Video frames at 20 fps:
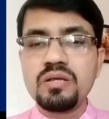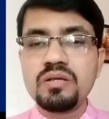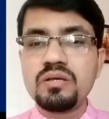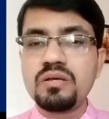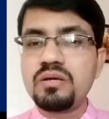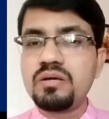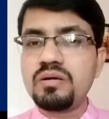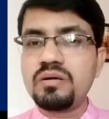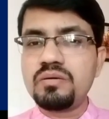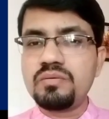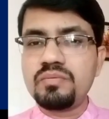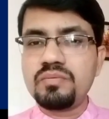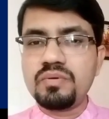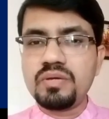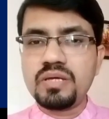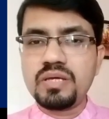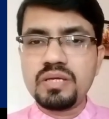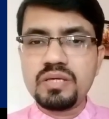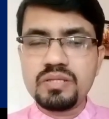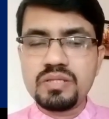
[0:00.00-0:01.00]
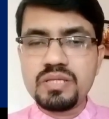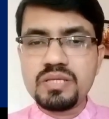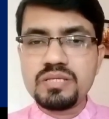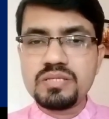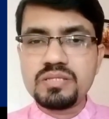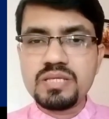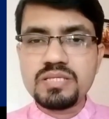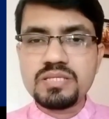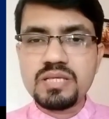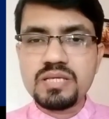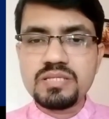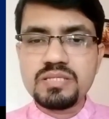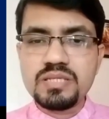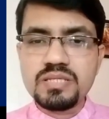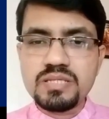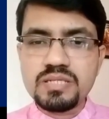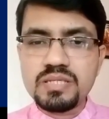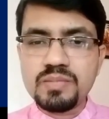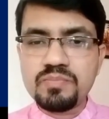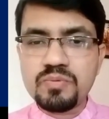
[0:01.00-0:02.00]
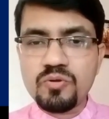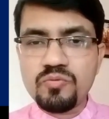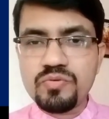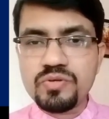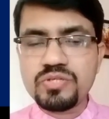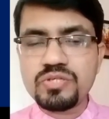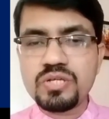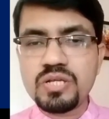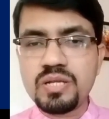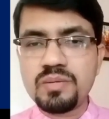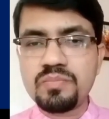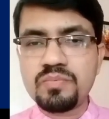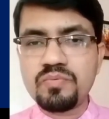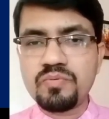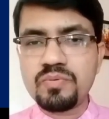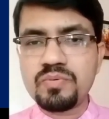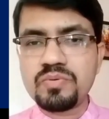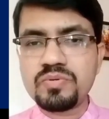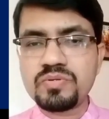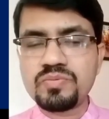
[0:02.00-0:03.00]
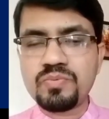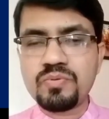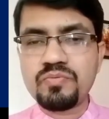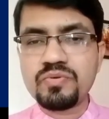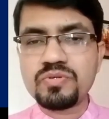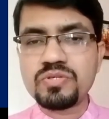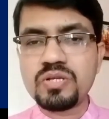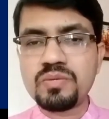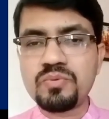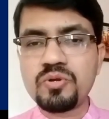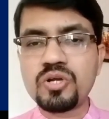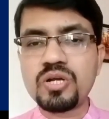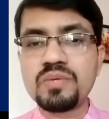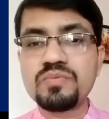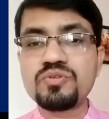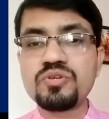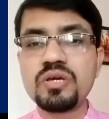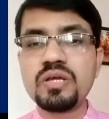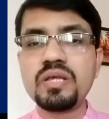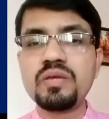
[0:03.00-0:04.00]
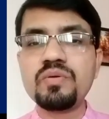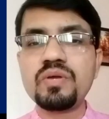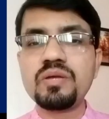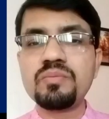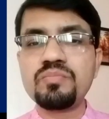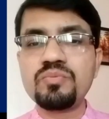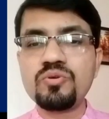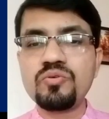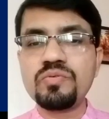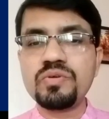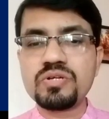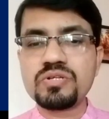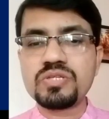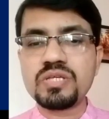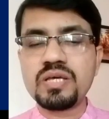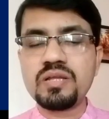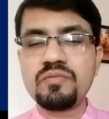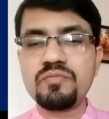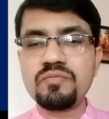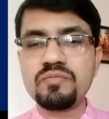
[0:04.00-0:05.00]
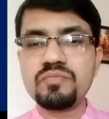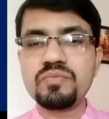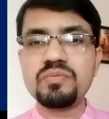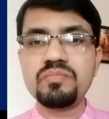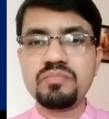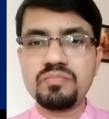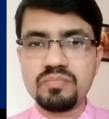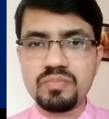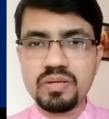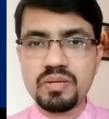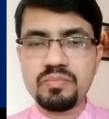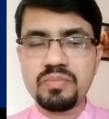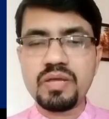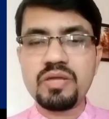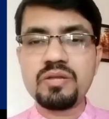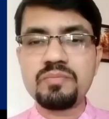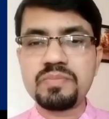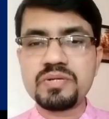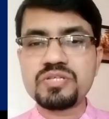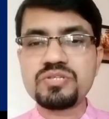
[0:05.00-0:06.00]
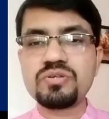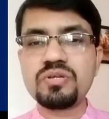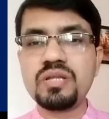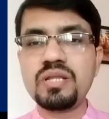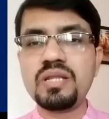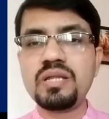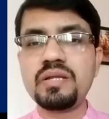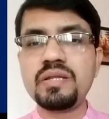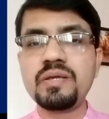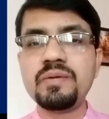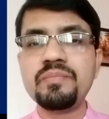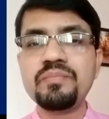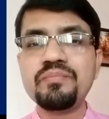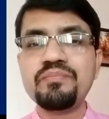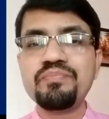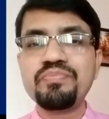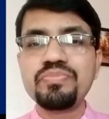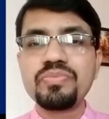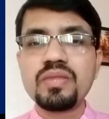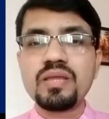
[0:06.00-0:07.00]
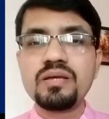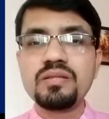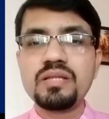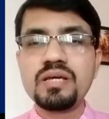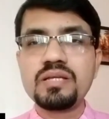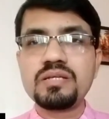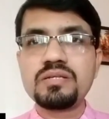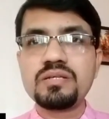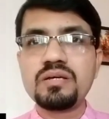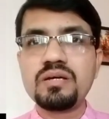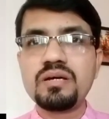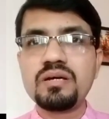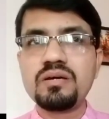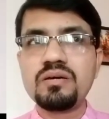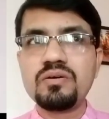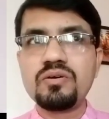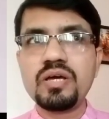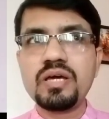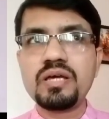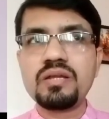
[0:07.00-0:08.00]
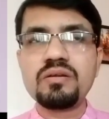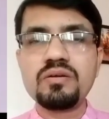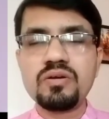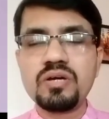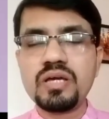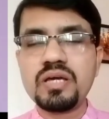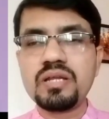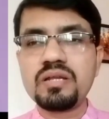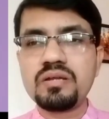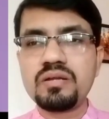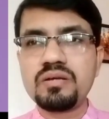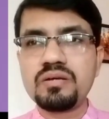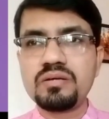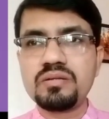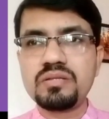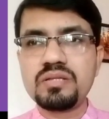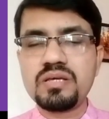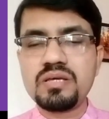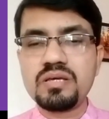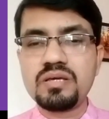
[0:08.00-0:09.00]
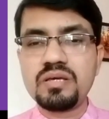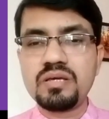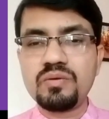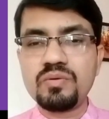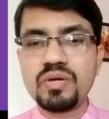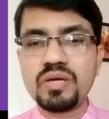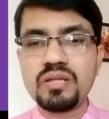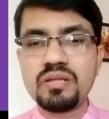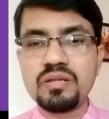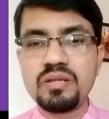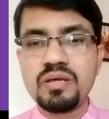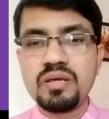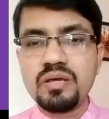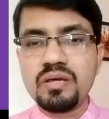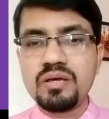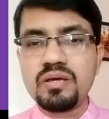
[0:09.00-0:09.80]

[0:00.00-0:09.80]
These are the professional programs where you can prove yourself by your personality, that where you can